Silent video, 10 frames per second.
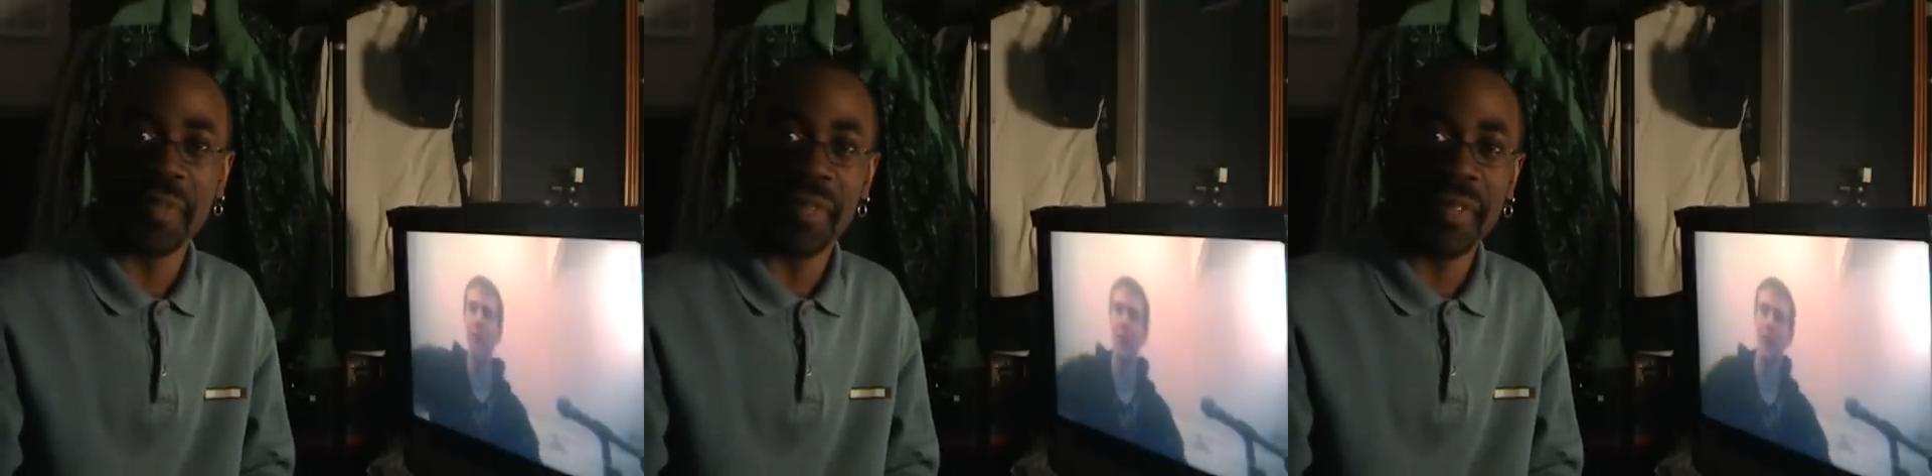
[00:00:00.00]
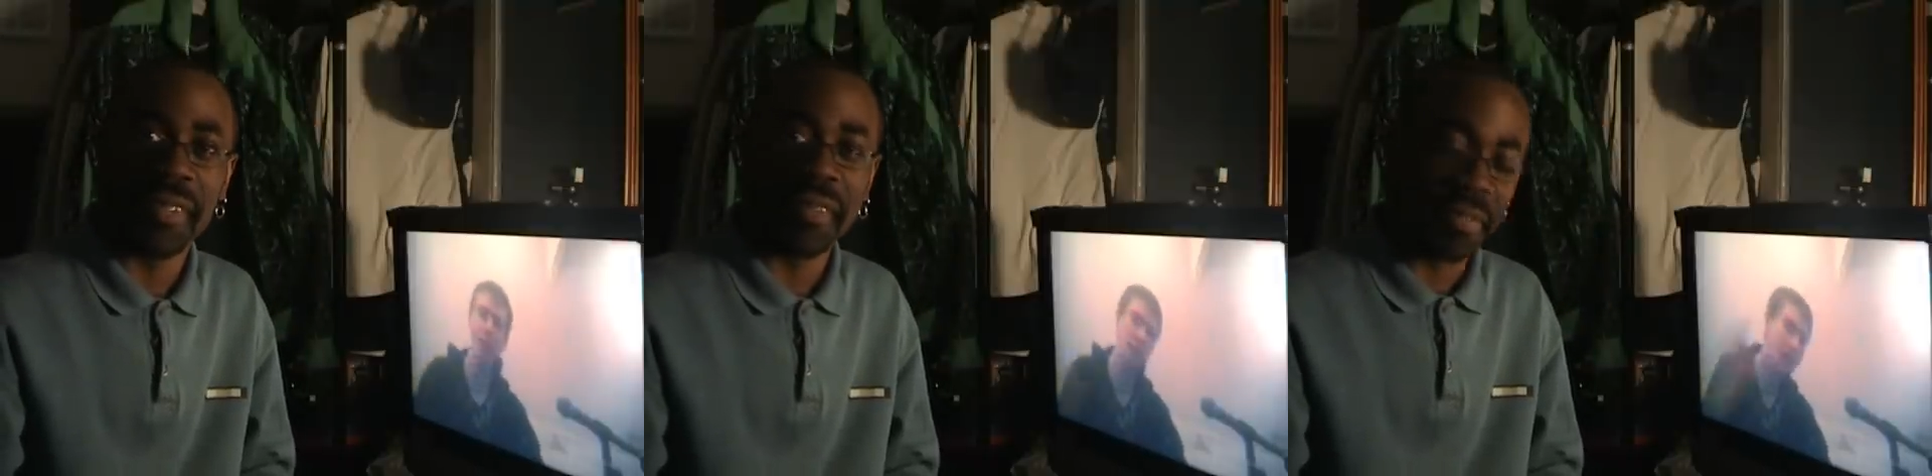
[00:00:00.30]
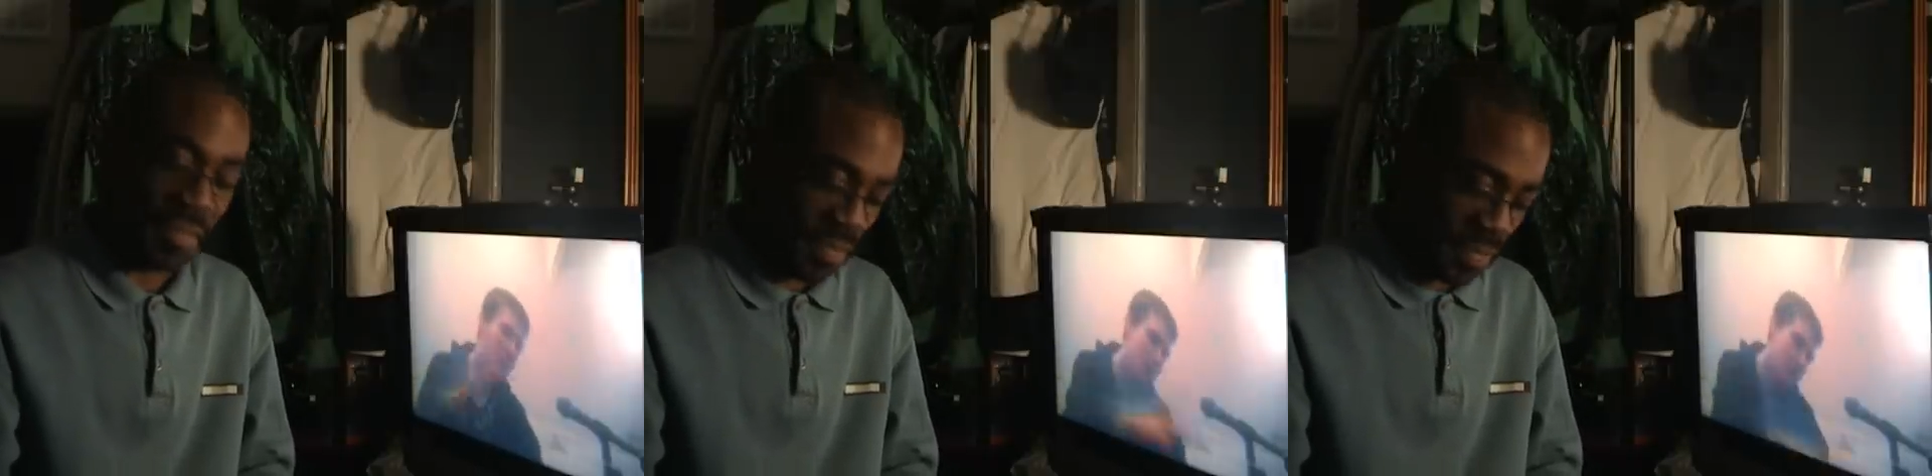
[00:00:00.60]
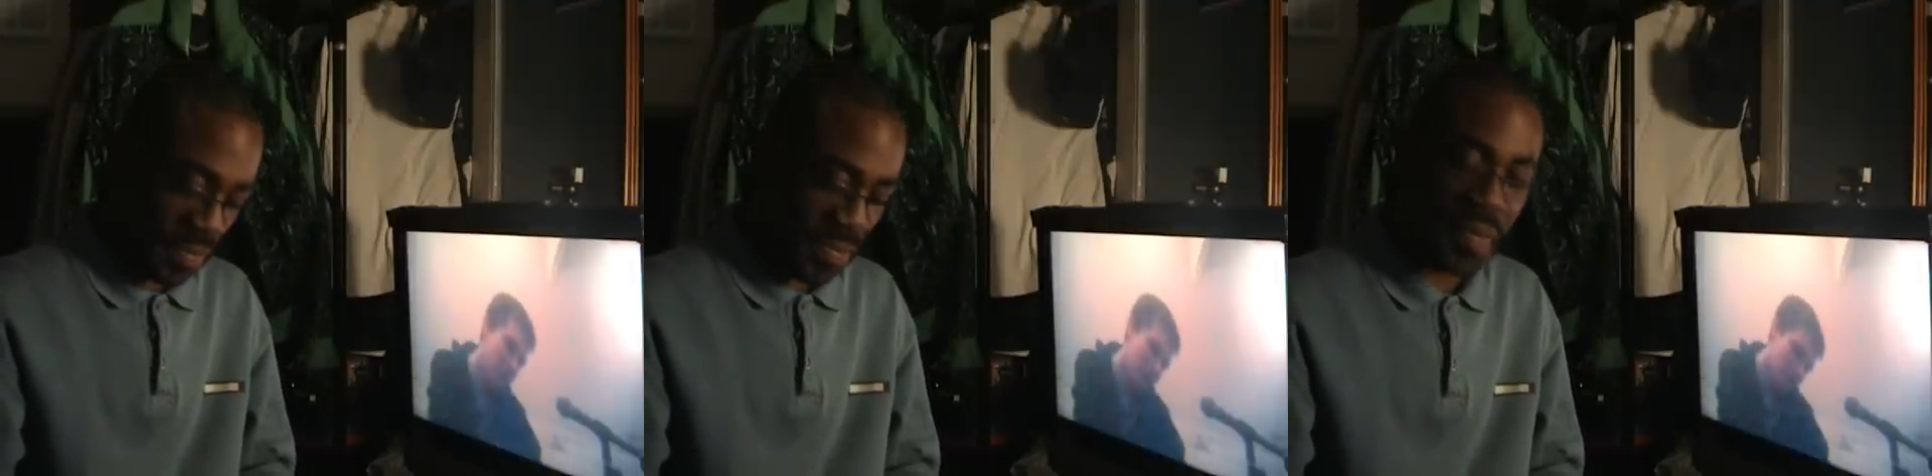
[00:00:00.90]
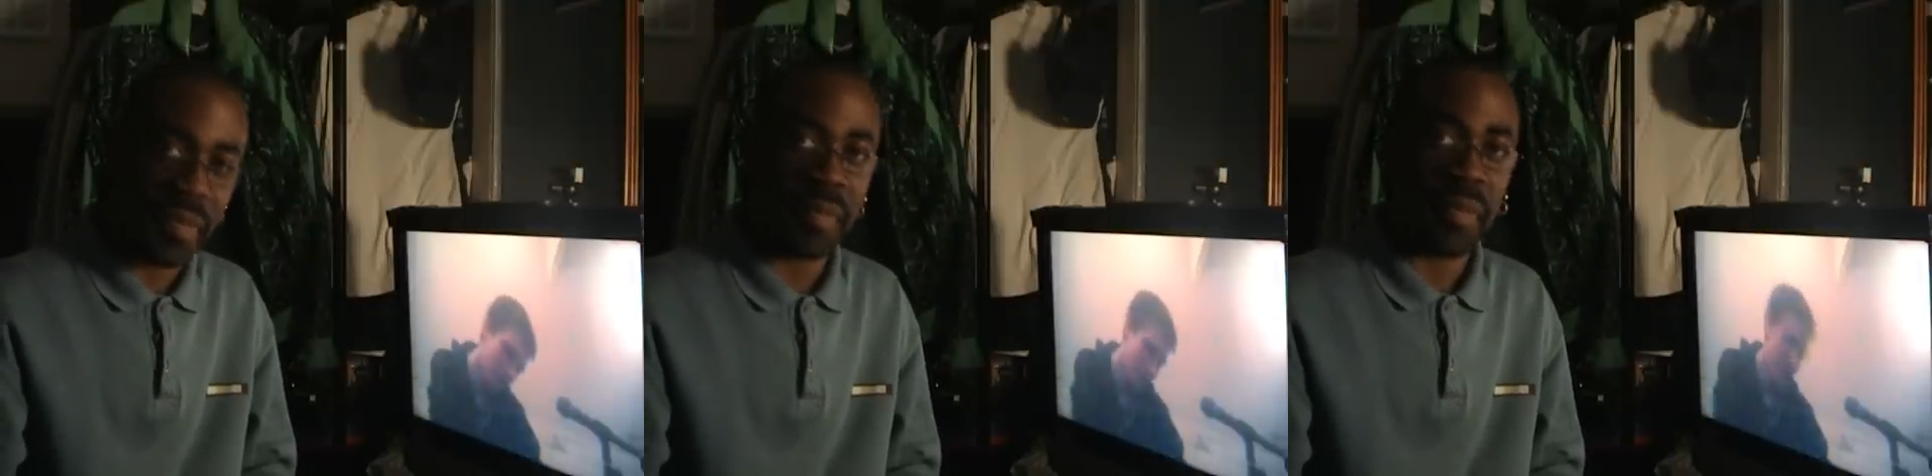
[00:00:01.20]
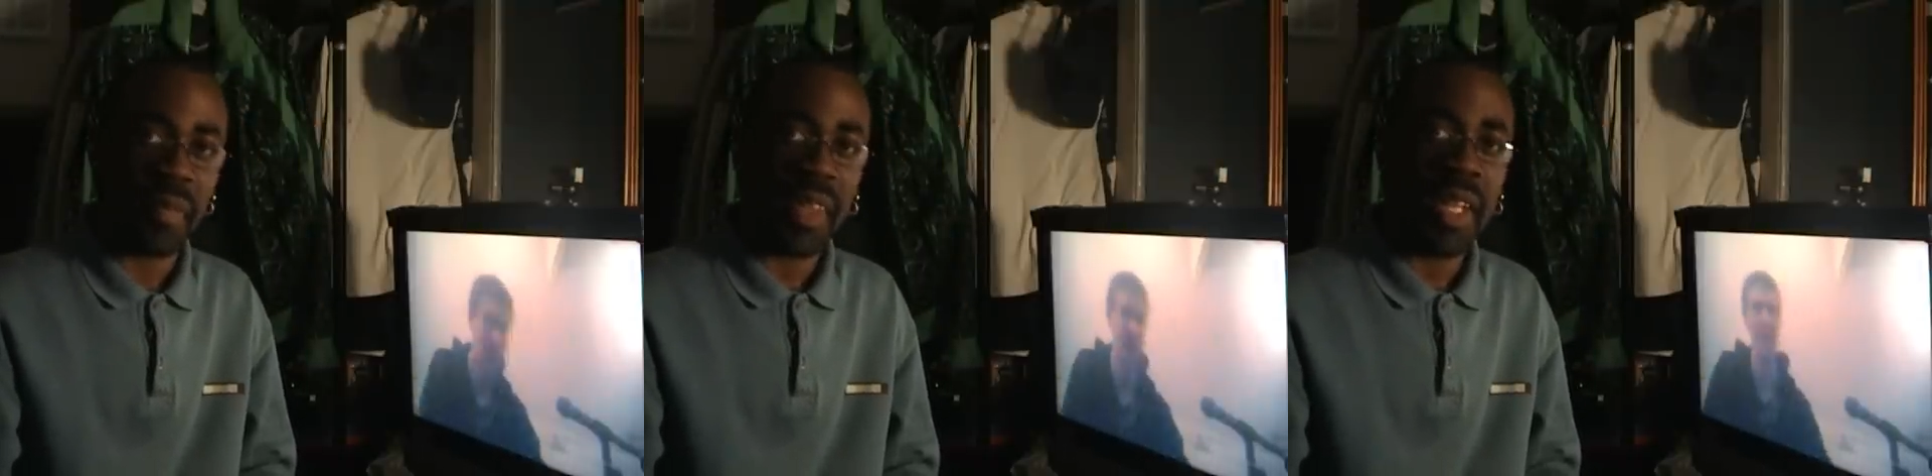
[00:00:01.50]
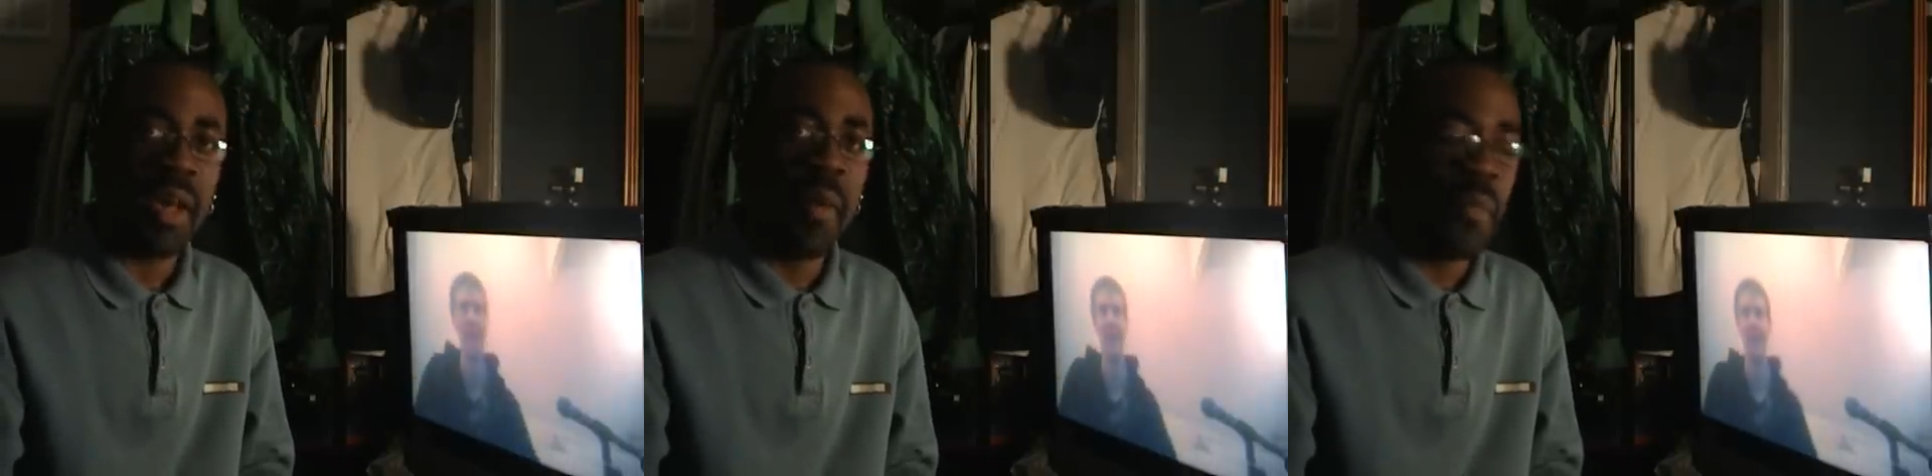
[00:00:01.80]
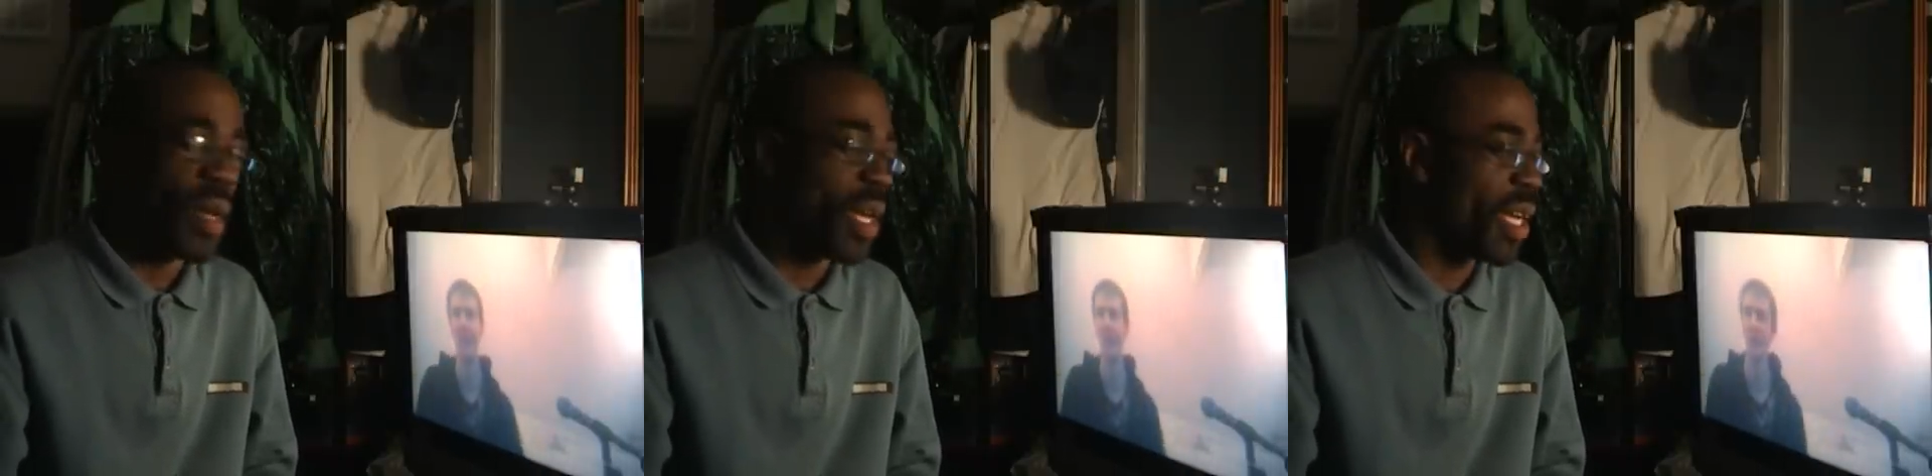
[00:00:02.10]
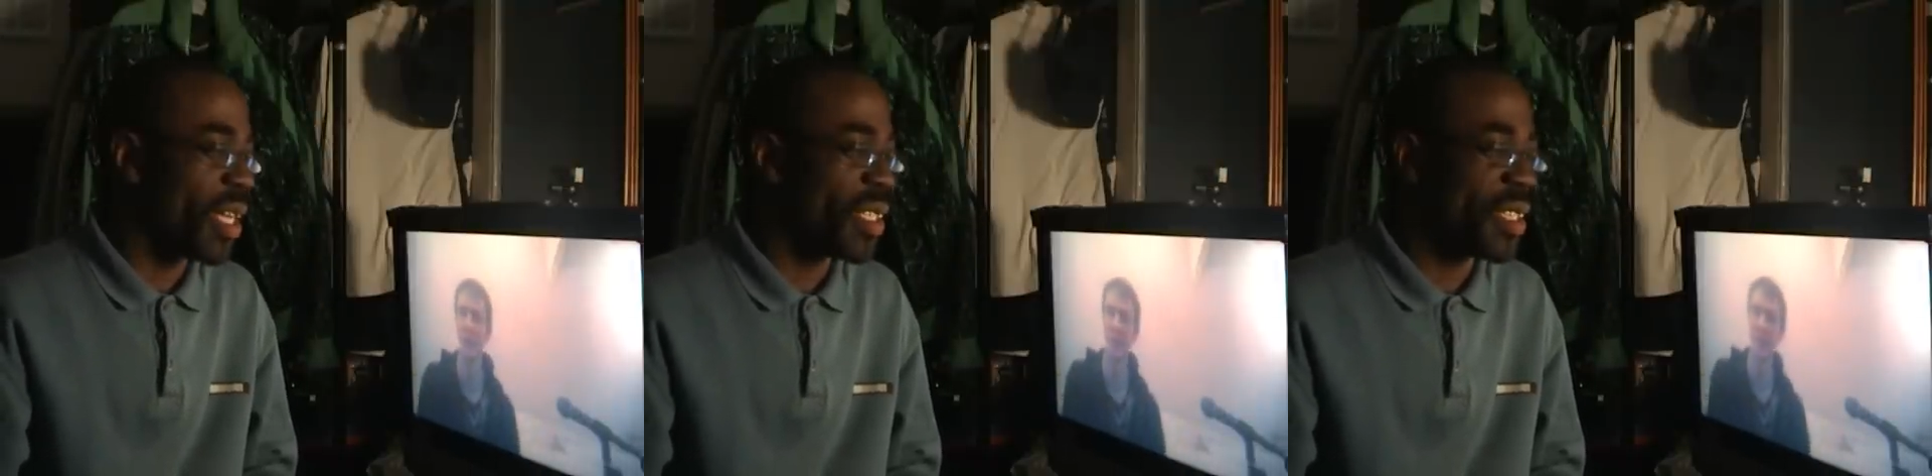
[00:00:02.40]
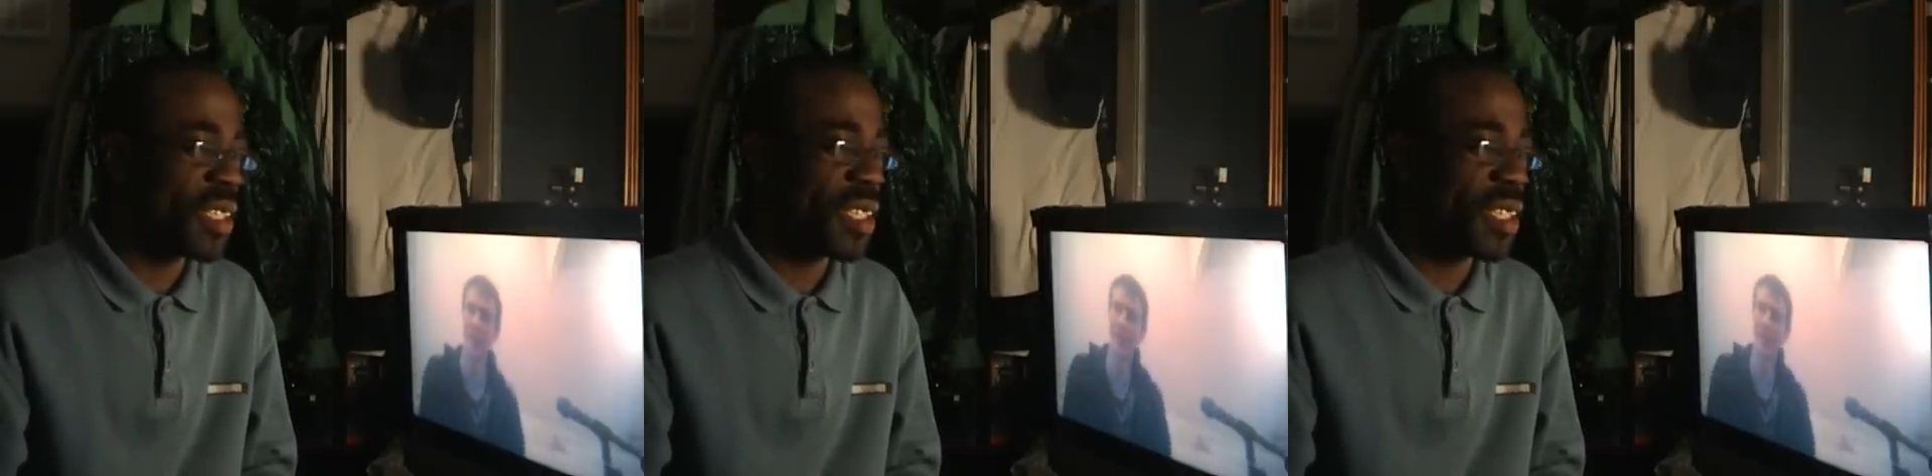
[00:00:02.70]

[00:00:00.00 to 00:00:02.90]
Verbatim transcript: Now I fall over. You but, know what I mean?